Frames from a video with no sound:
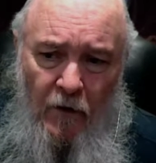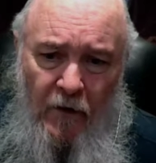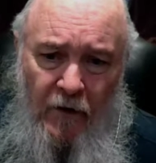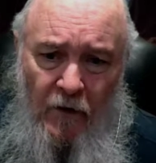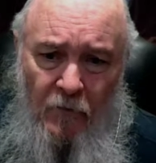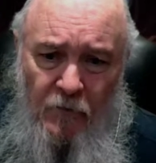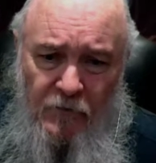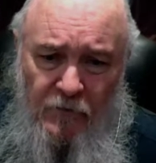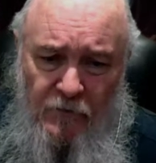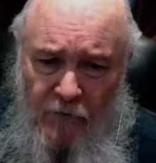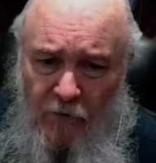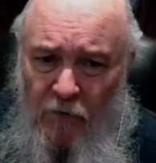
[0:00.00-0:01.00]
And I was
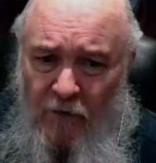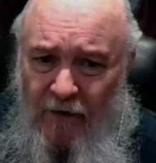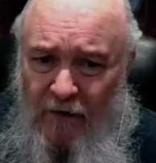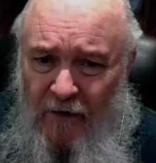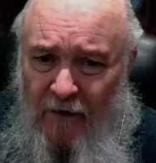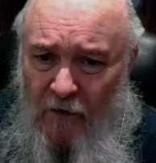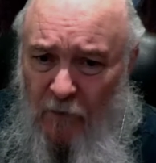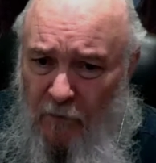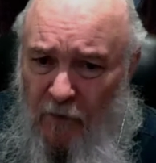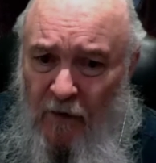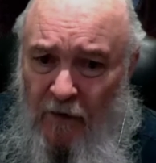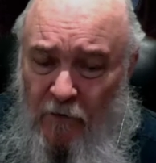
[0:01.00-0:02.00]
truly in a
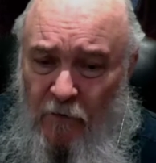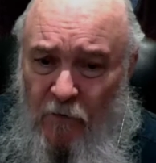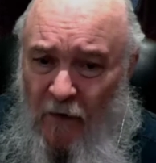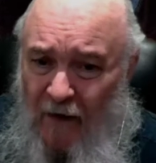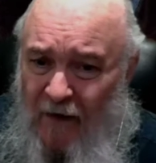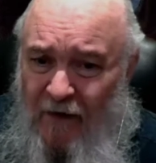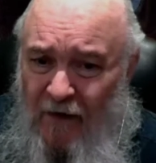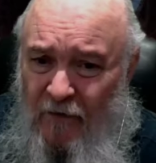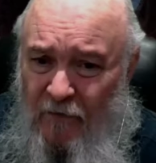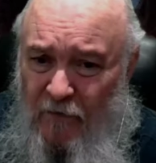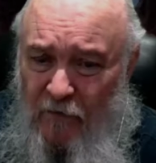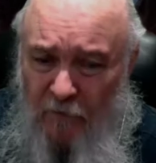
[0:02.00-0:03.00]
place where I had
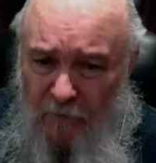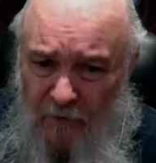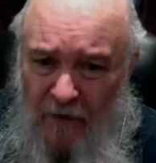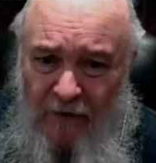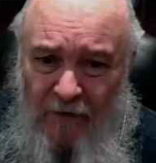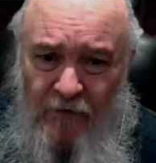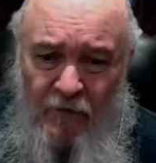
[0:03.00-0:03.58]
to fight.